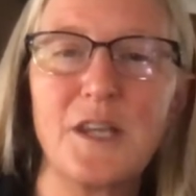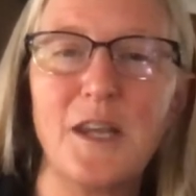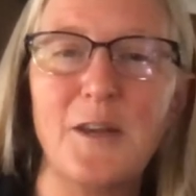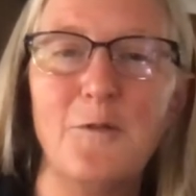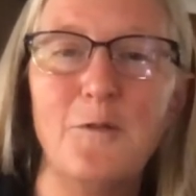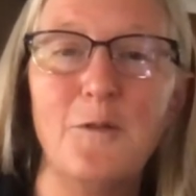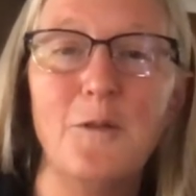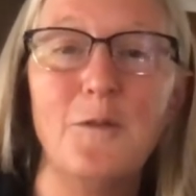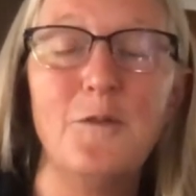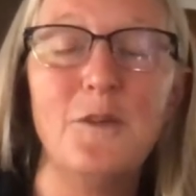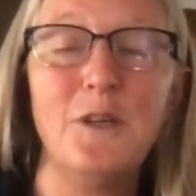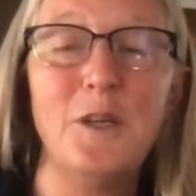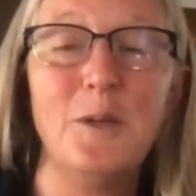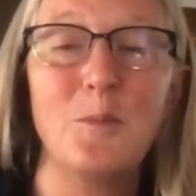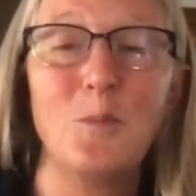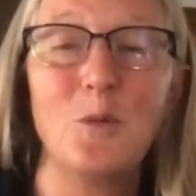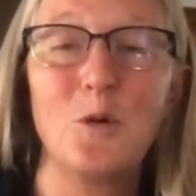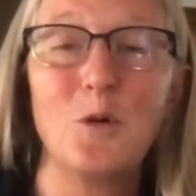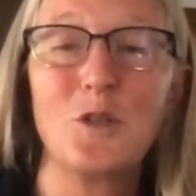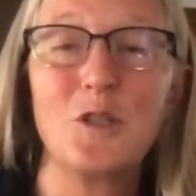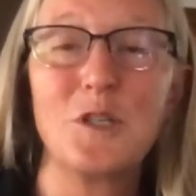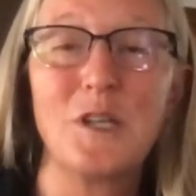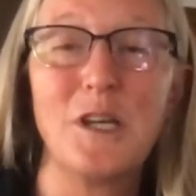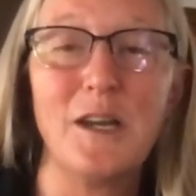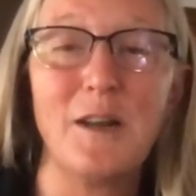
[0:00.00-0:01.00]
say,
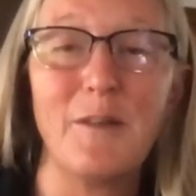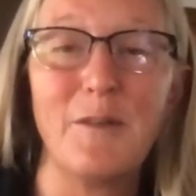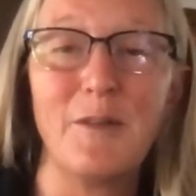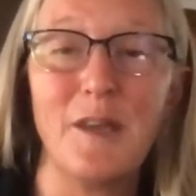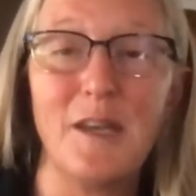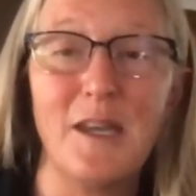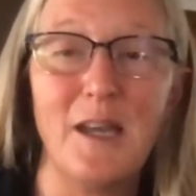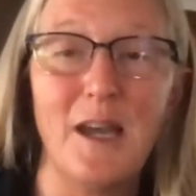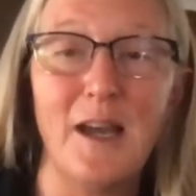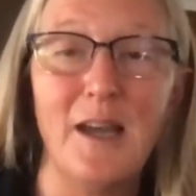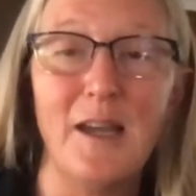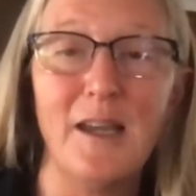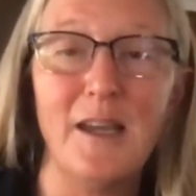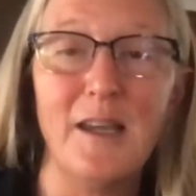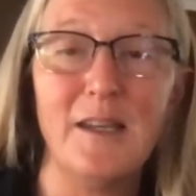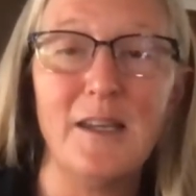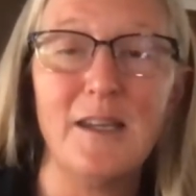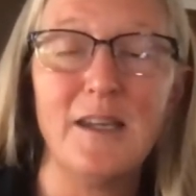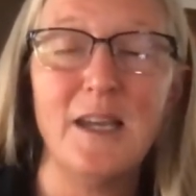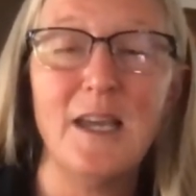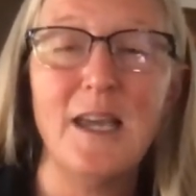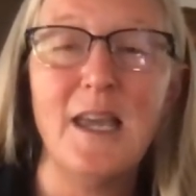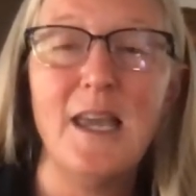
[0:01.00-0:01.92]
15% of the diet.